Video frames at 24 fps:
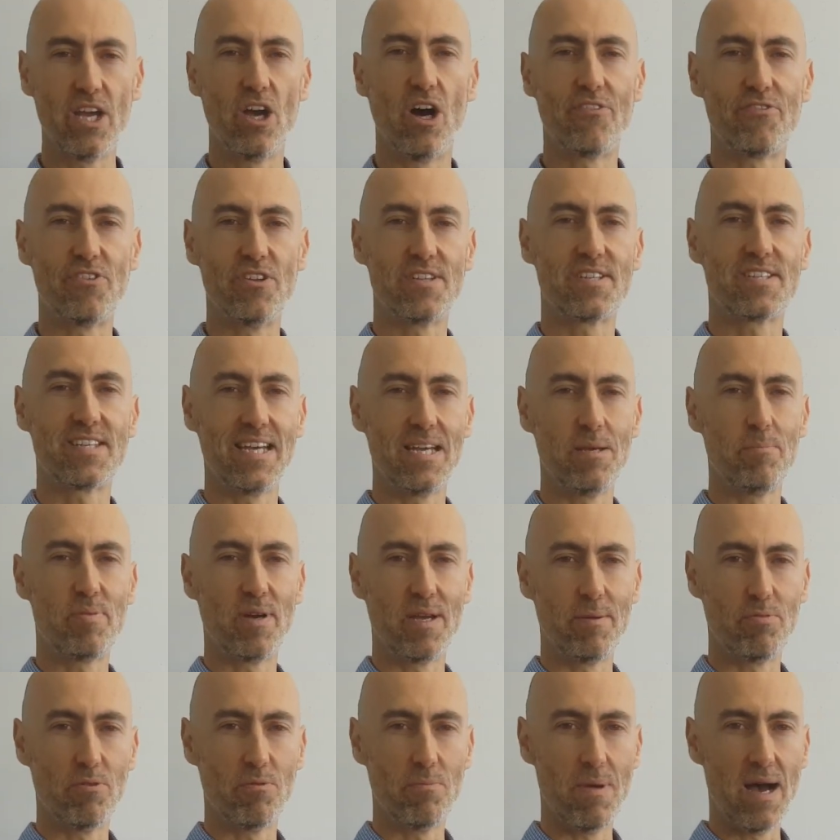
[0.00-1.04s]
often see
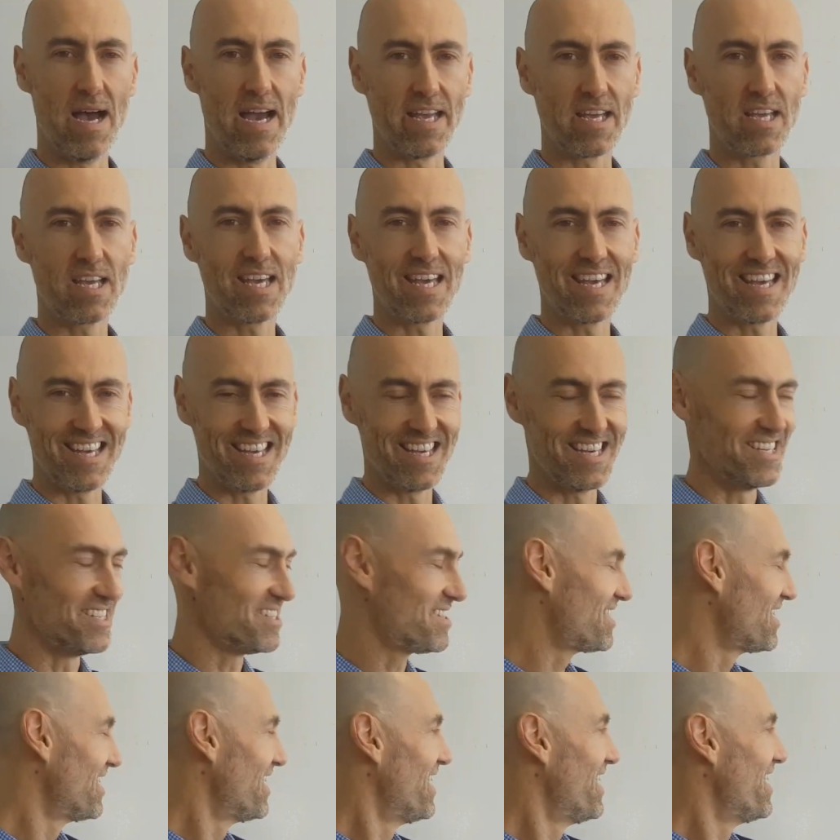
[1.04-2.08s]
people make
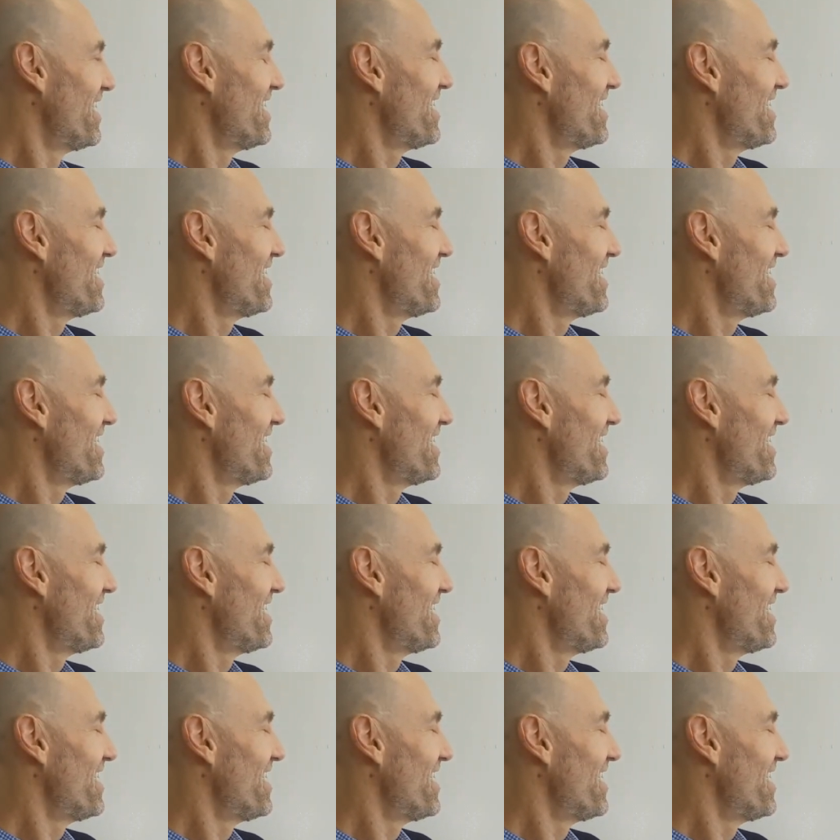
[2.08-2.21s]
is